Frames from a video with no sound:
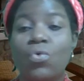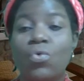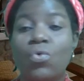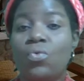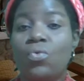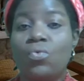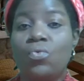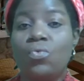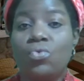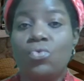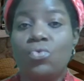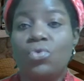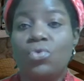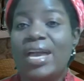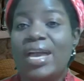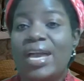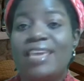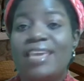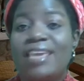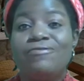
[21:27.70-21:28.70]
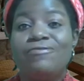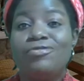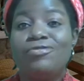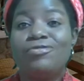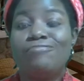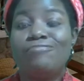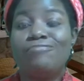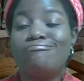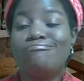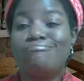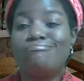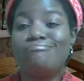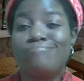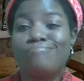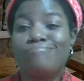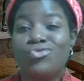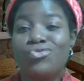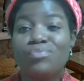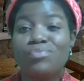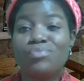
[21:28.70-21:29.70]
You can even
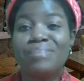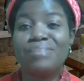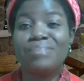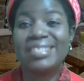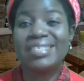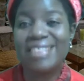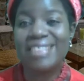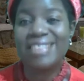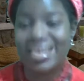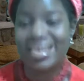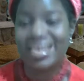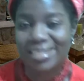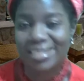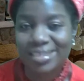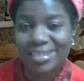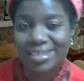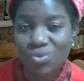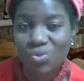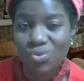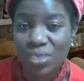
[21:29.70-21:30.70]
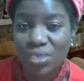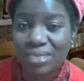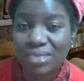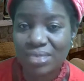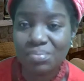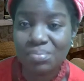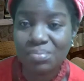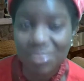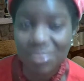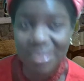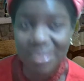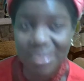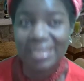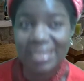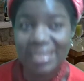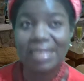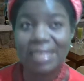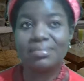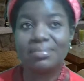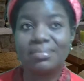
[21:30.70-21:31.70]
do business with
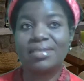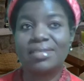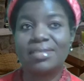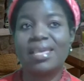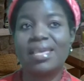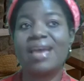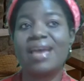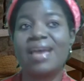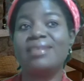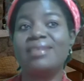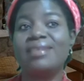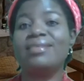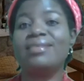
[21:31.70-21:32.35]
Muslims and